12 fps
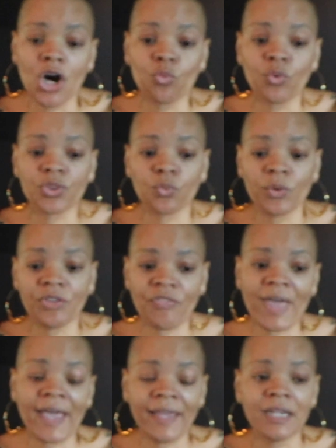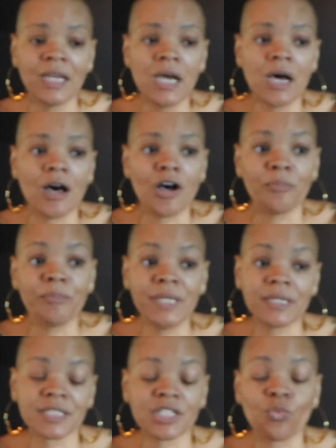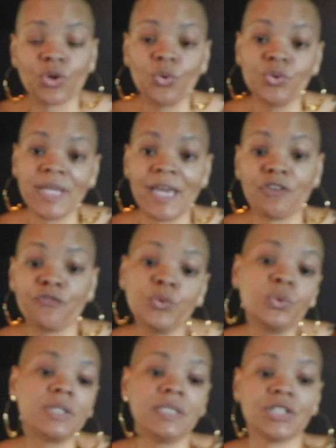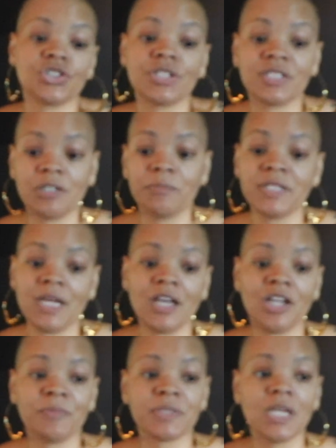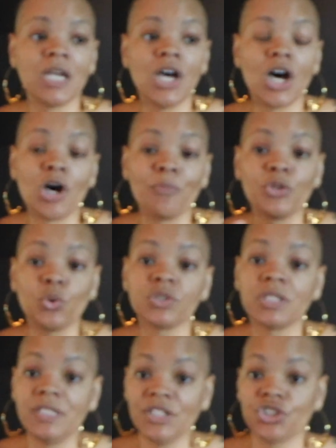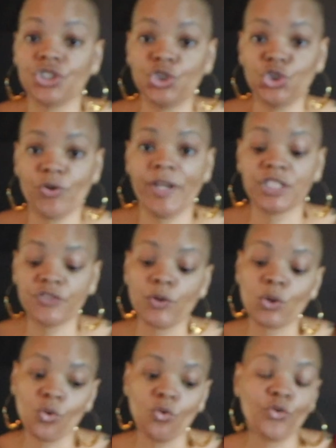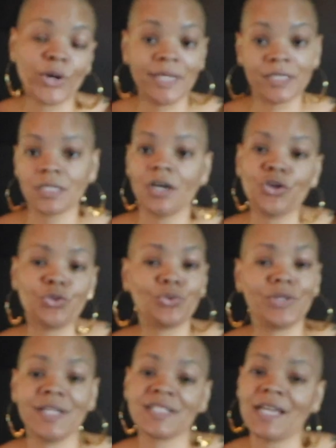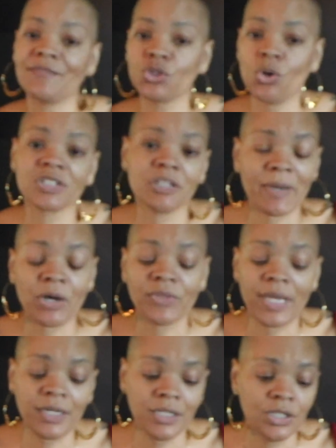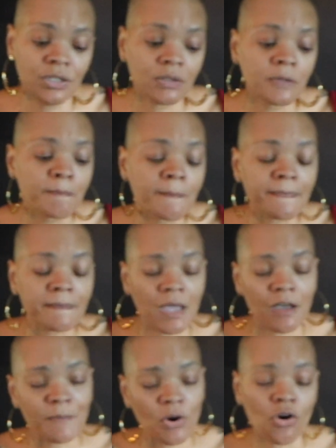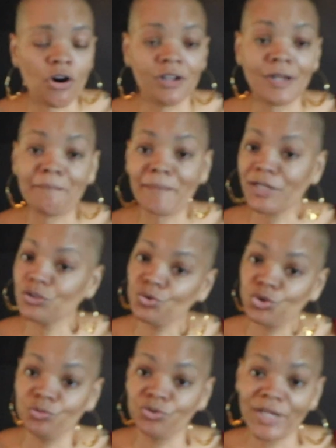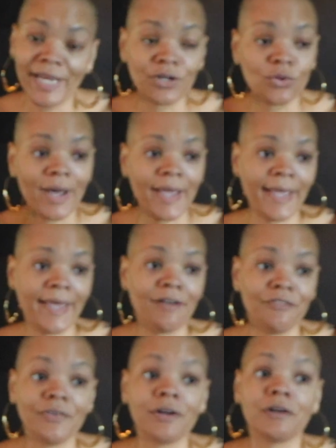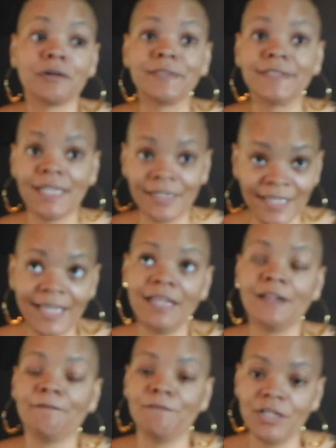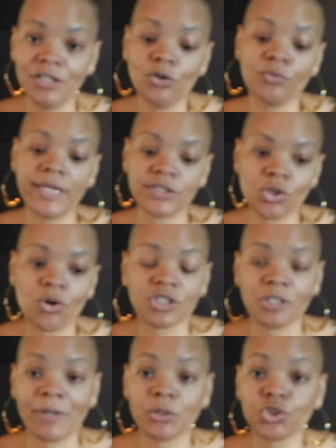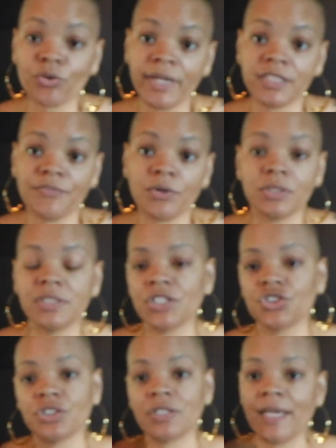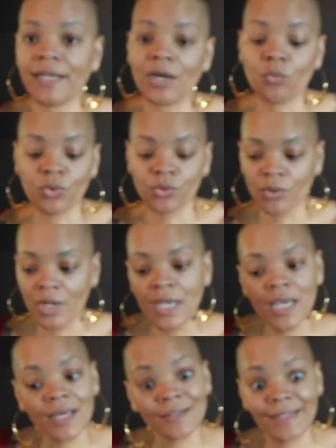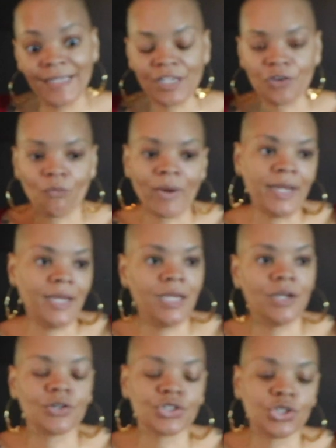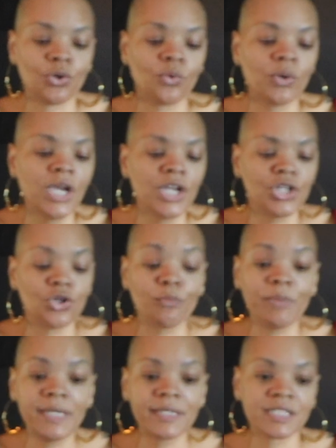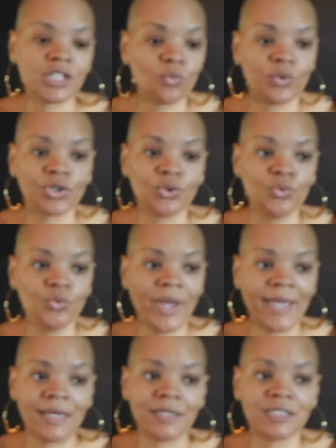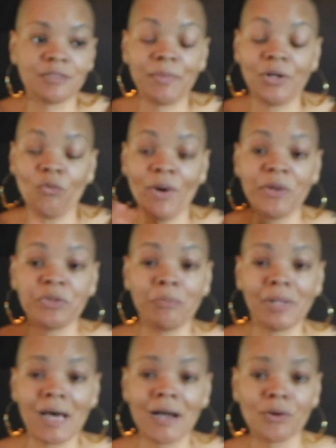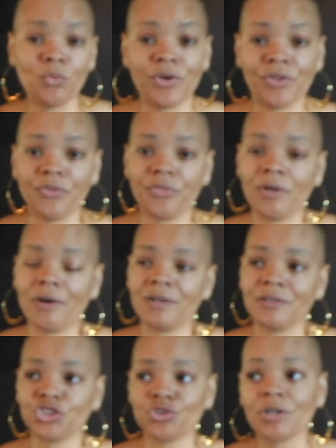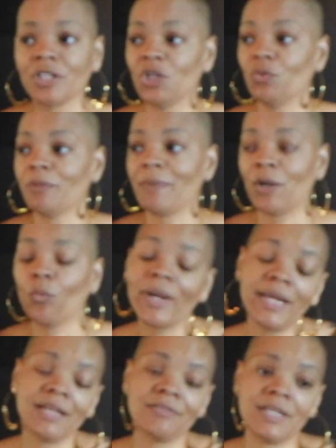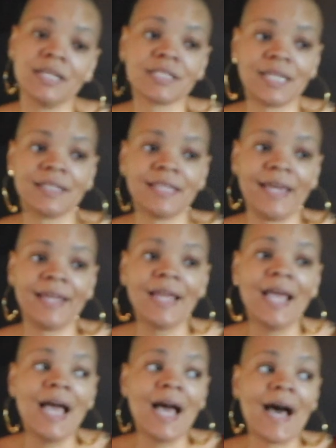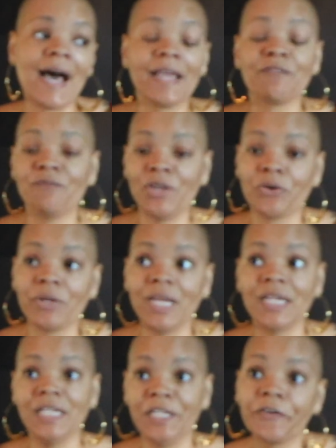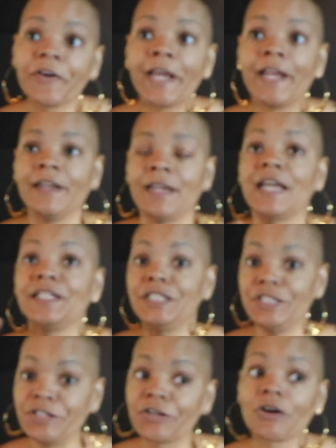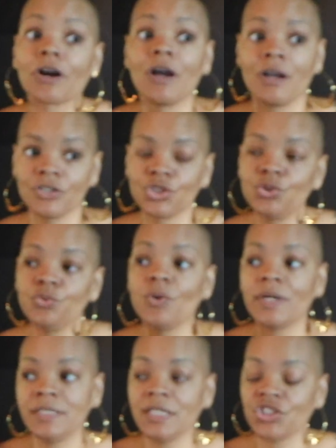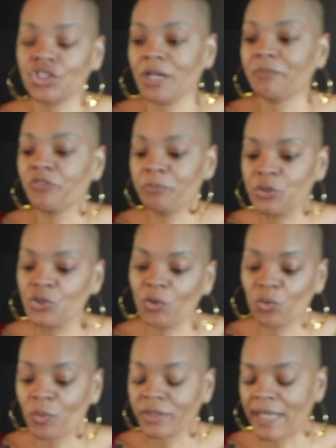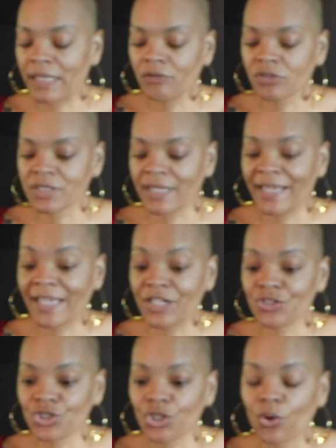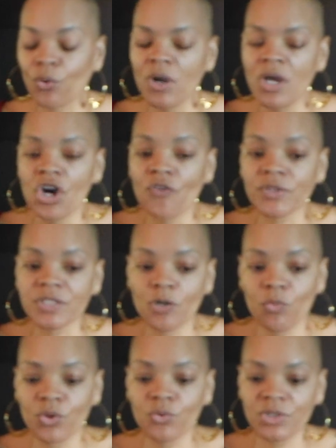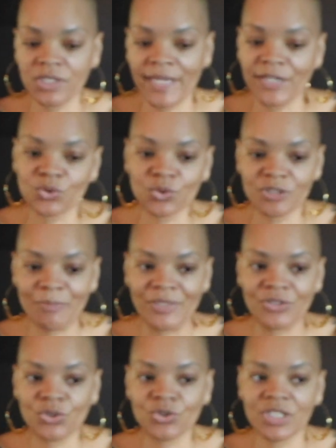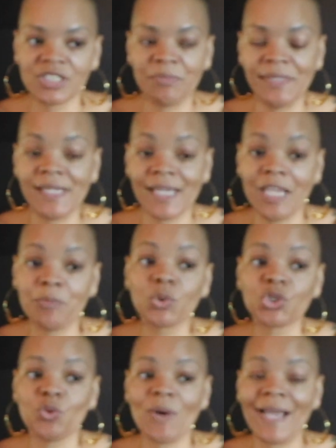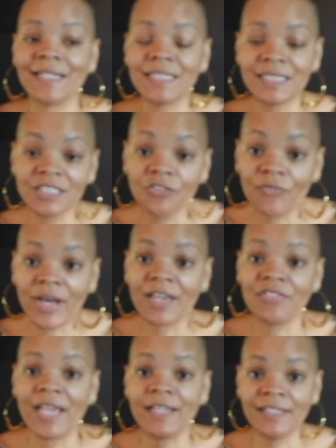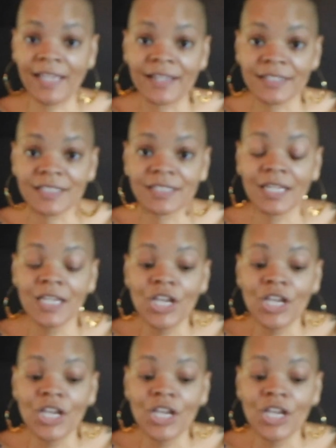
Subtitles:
with that, being someone who's had a food addiction, sometimes those addictions transfer over into other things. I've talked about that here on my YouTube channel. I have a dedicated video that talks about transfer addiction, and I will link it right here. So, being someone who has been around the block with struggling with my weight and things like that, I am very near and dear to addiction. I'm familiar with what that looks like. And so for someone who's a natural spender, just being able to identify that, yes,